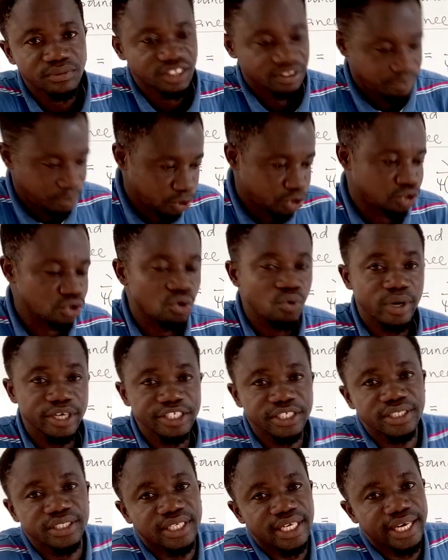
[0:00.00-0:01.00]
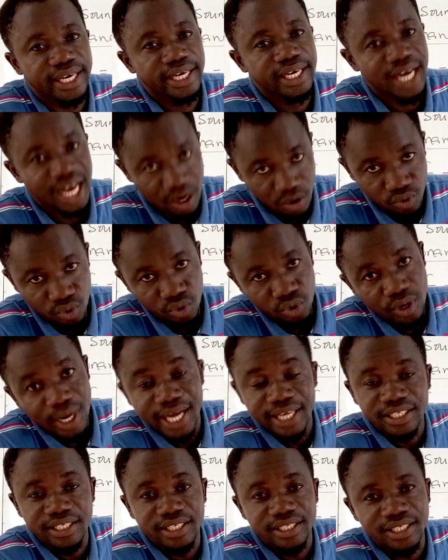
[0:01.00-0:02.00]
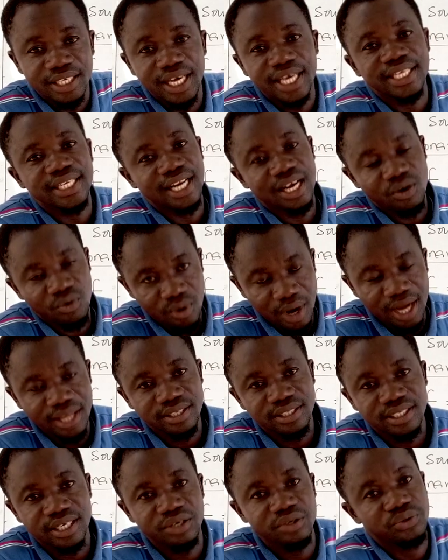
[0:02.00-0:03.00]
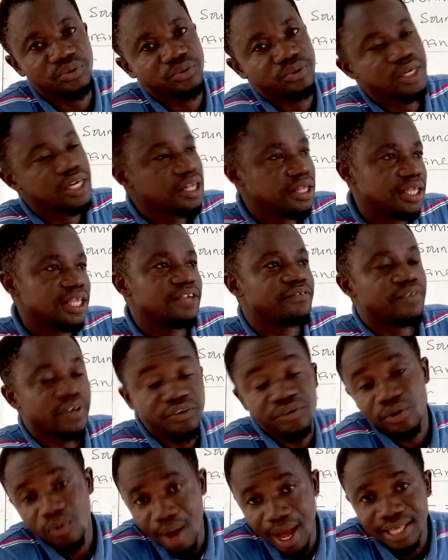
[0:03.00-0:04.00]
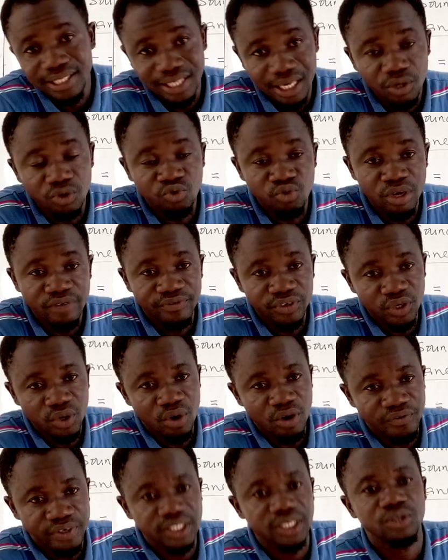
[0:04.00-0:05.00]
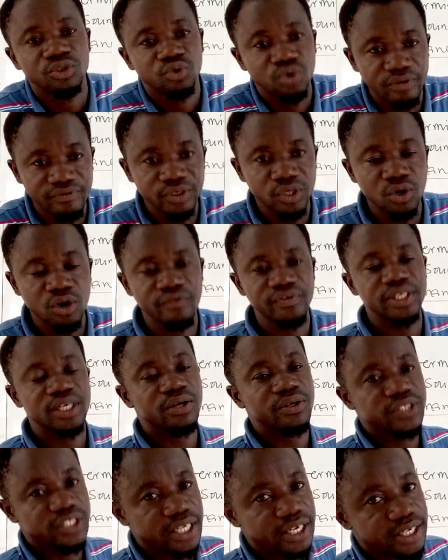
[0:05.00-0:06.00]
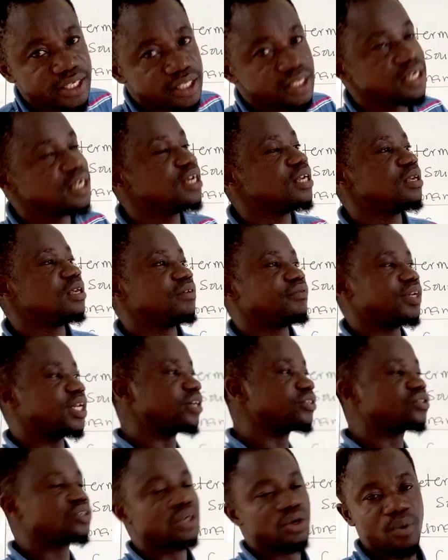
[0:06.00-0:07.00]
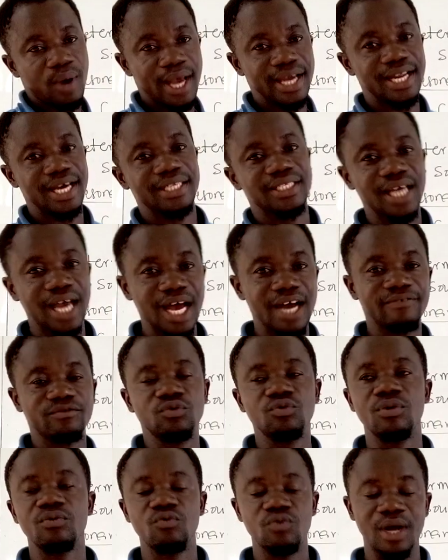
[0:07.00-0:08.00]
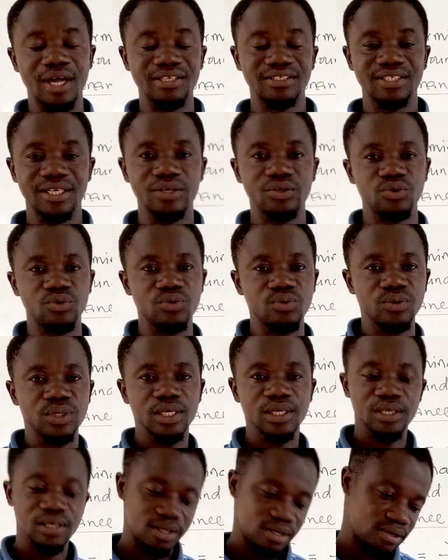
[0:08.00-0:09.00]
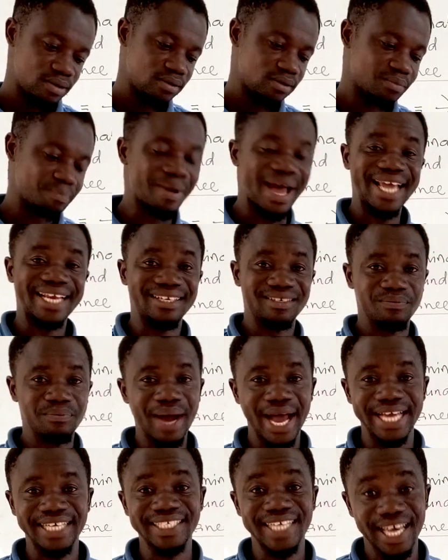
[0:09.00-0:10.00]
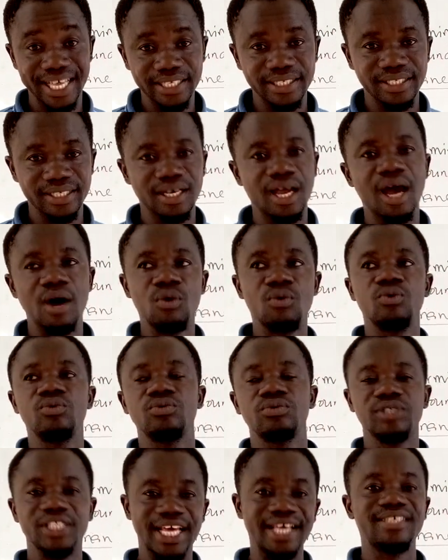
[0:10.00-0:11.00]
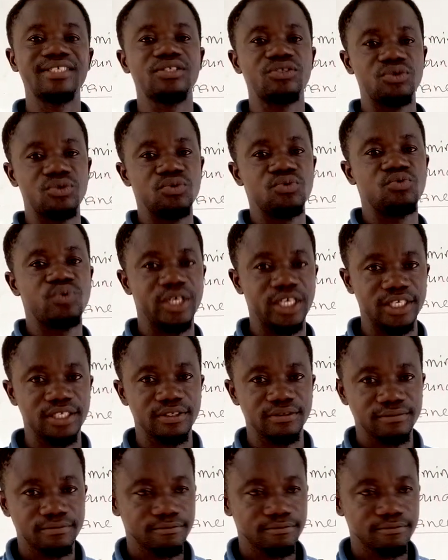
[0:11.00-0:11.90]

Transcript: Post your question there. I will look at it and then I will answer you. If it requires that I'll do a video of it, I'll do a video of it and I'll send it. If it doesn't require that, I have to answer you by text. I will text you with it.